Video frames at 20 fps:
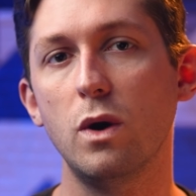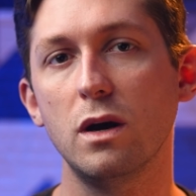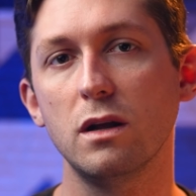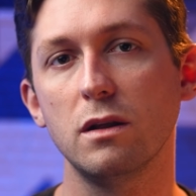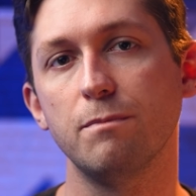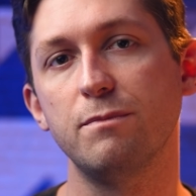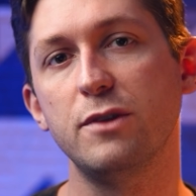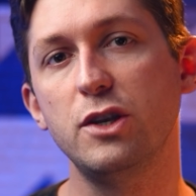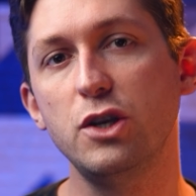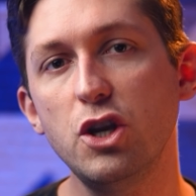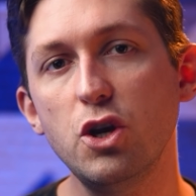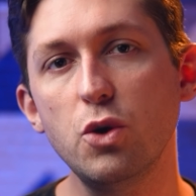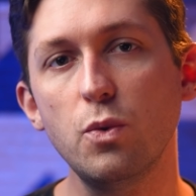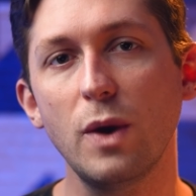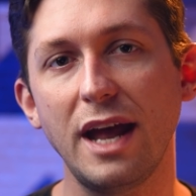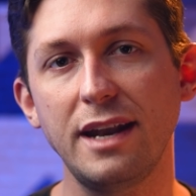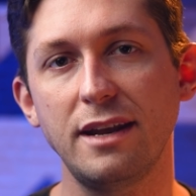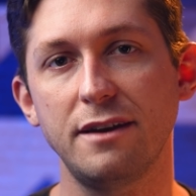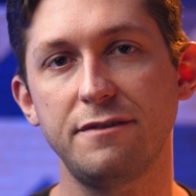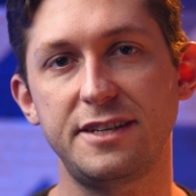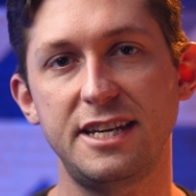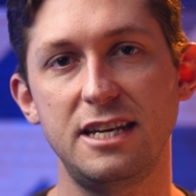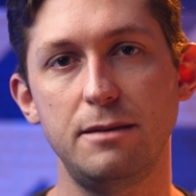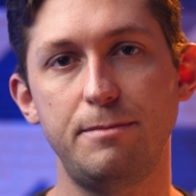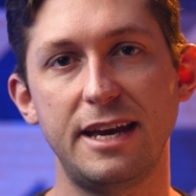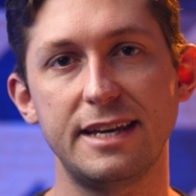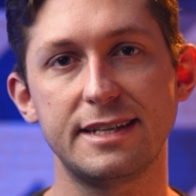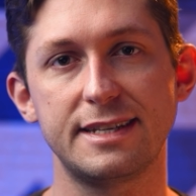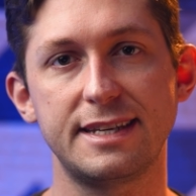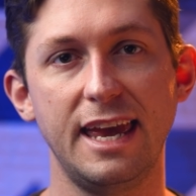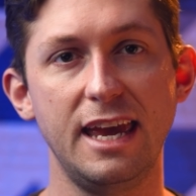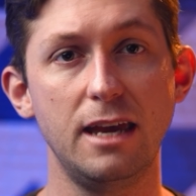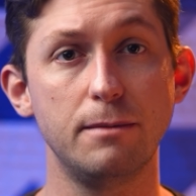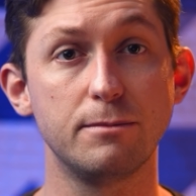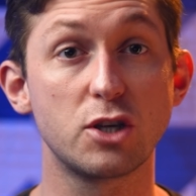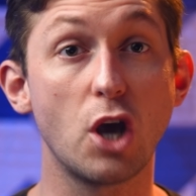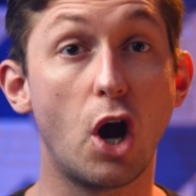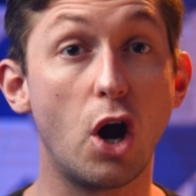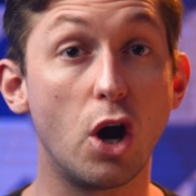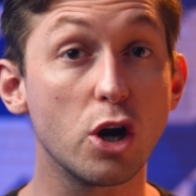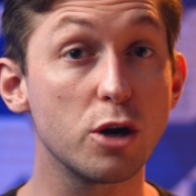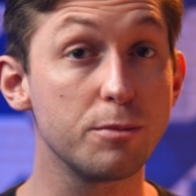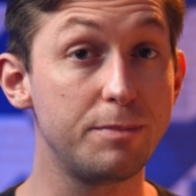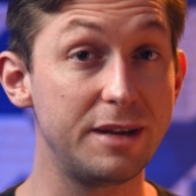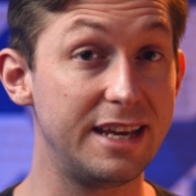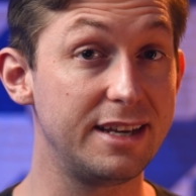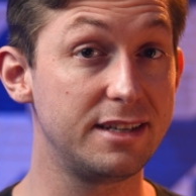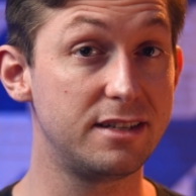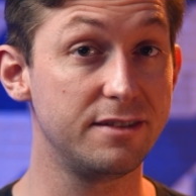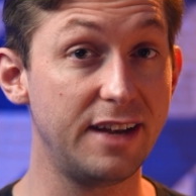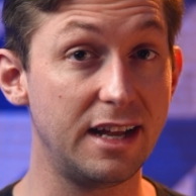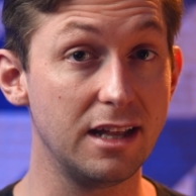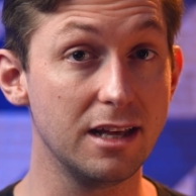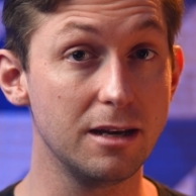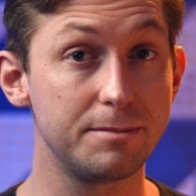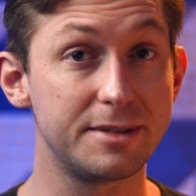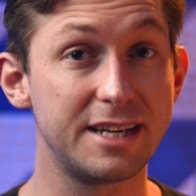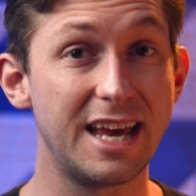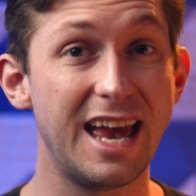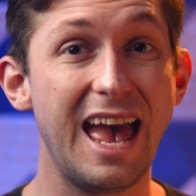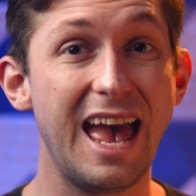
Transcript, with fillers: Well, new NFT-based games are being developed,